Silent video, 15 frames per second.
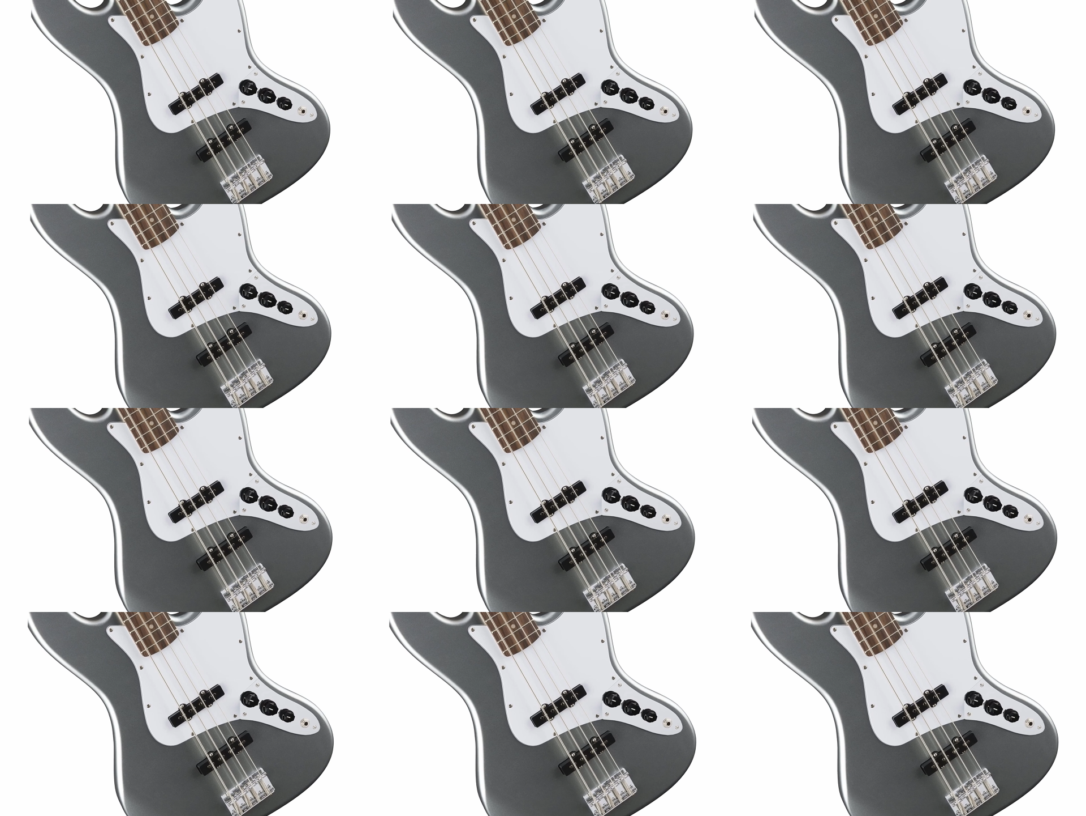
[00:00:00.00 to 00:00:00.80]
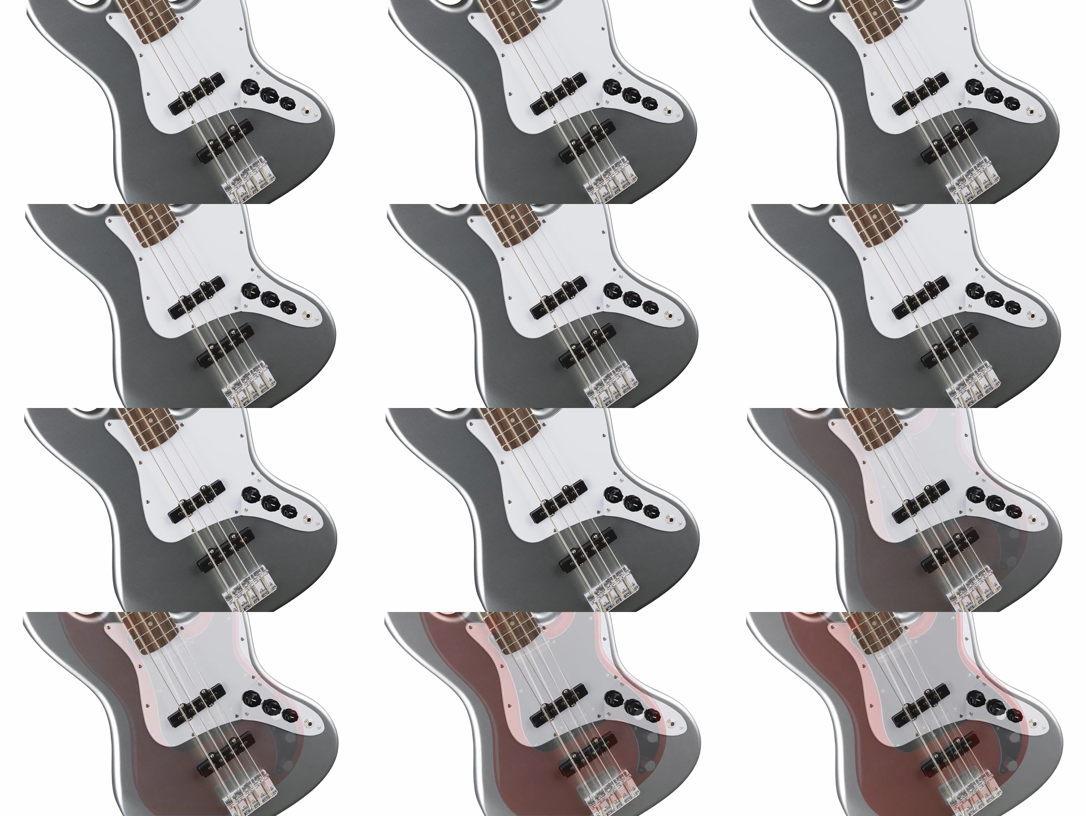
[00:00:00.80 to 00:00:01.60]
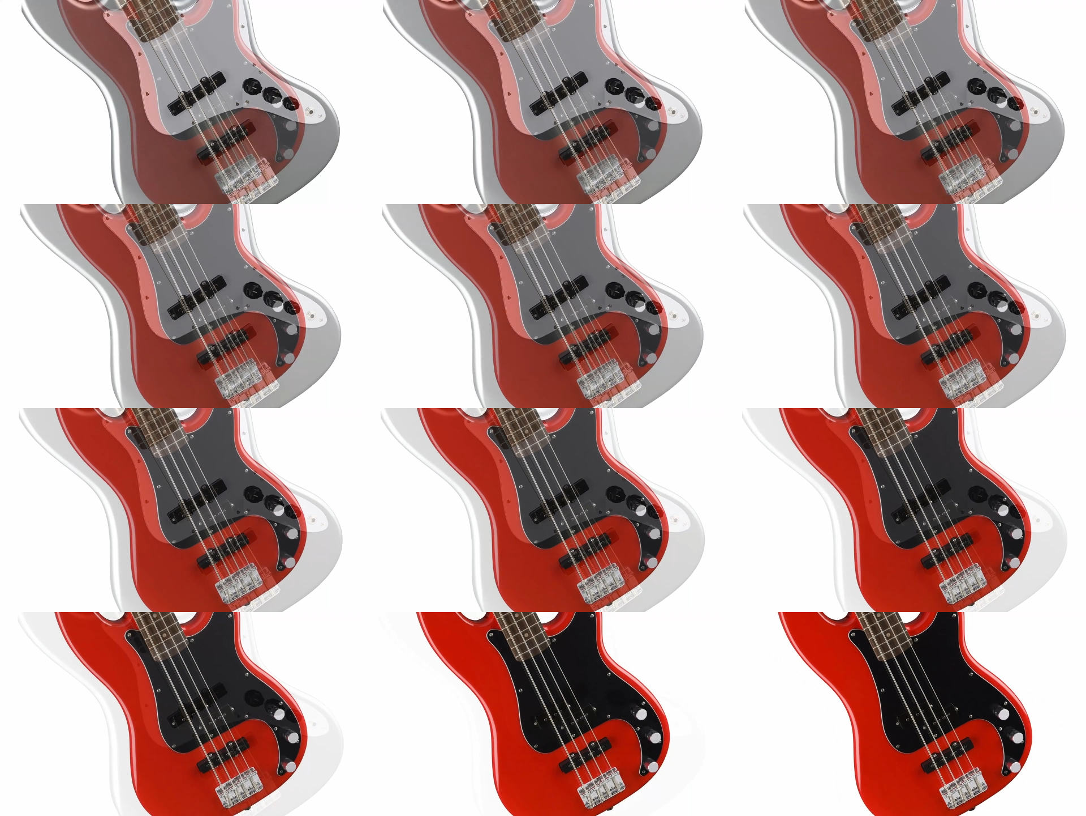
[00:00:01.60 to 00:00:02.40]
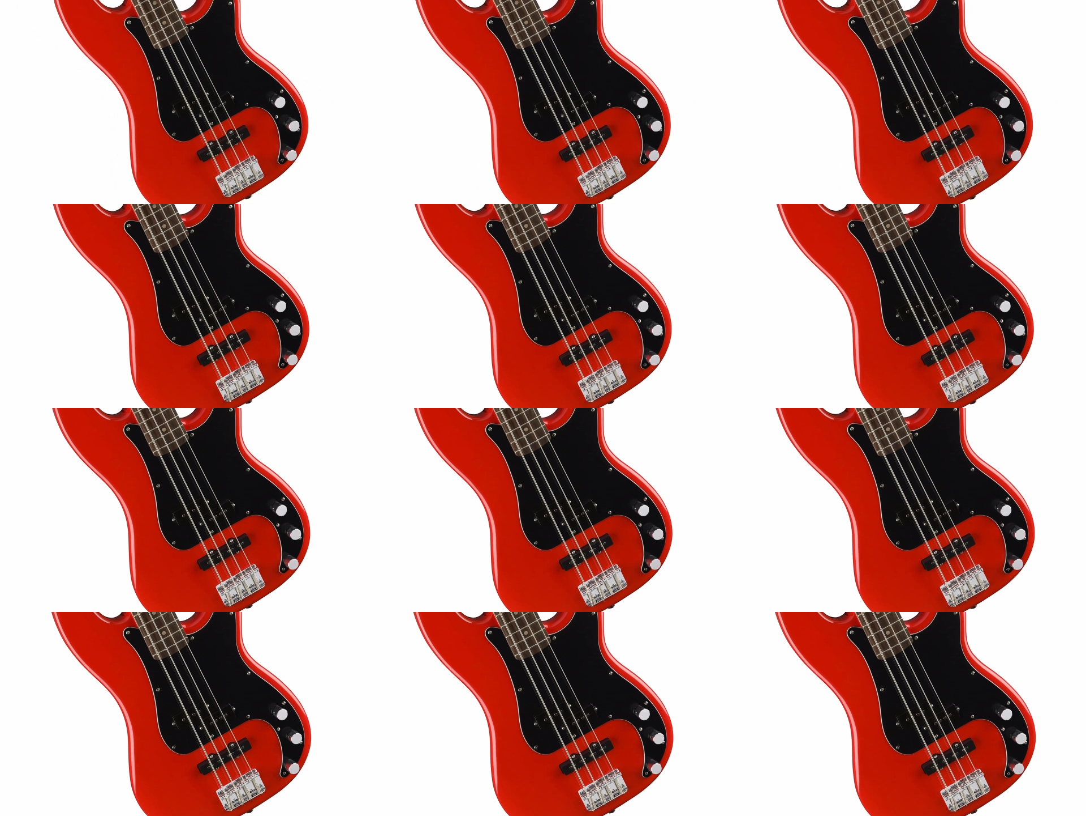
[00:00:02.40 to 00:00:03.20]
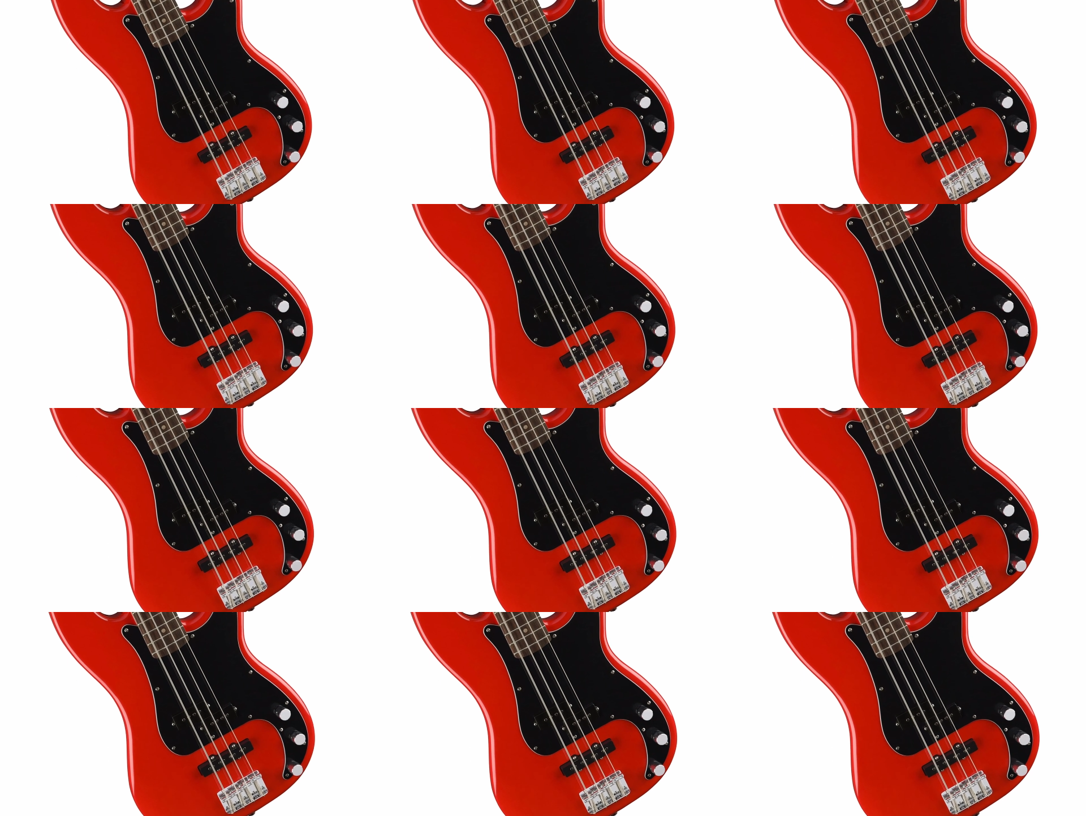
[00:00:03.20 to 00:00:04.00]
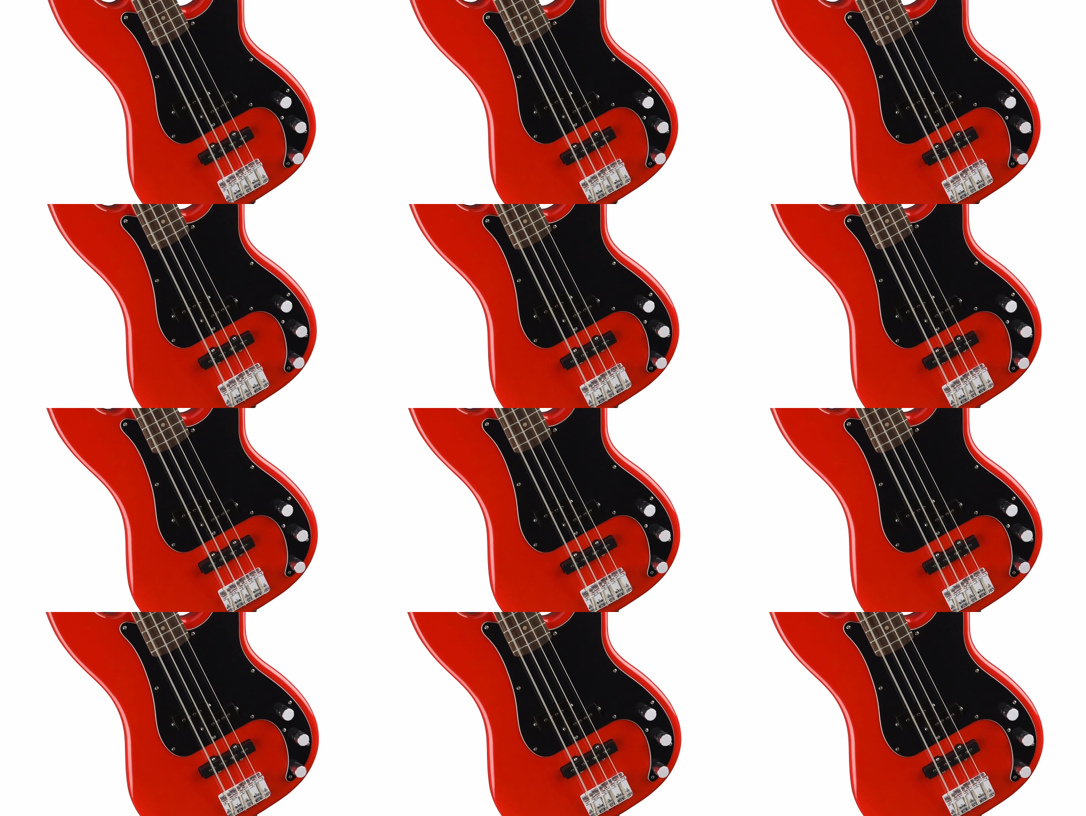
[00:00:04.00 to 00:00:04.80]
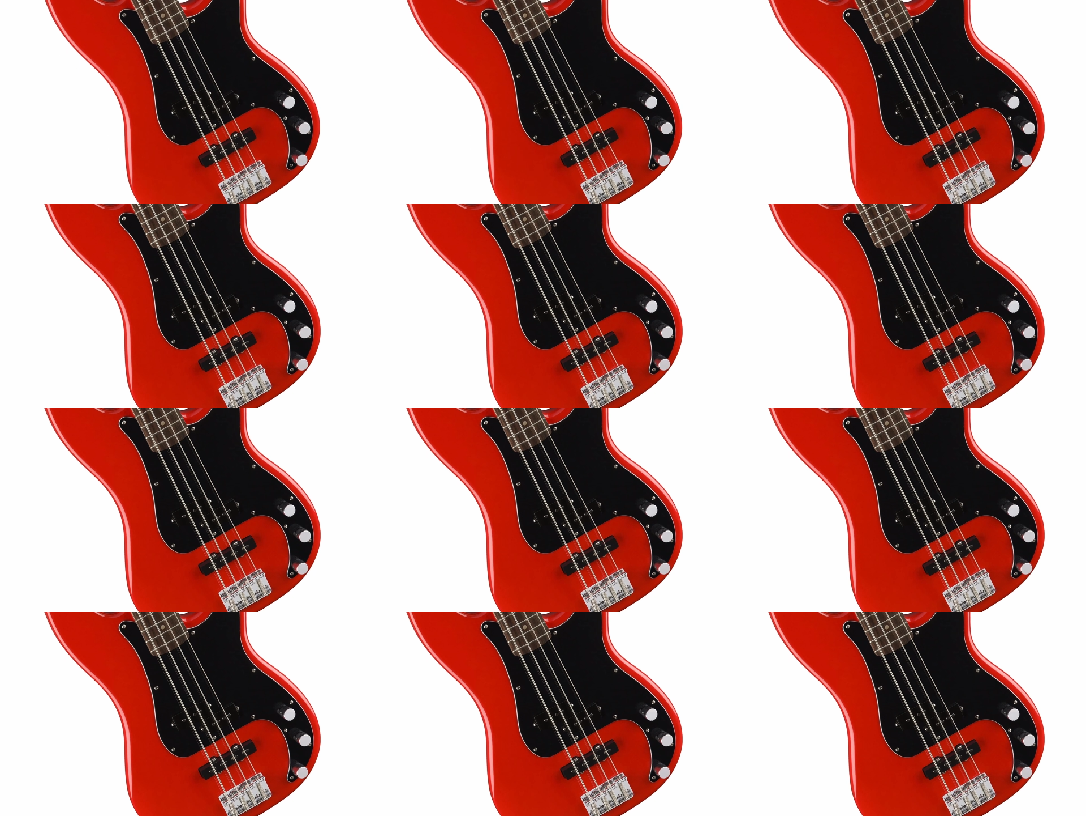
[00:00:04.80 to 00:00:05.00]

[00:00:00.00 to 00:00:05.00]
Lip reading: Nobody's mouth can be seen.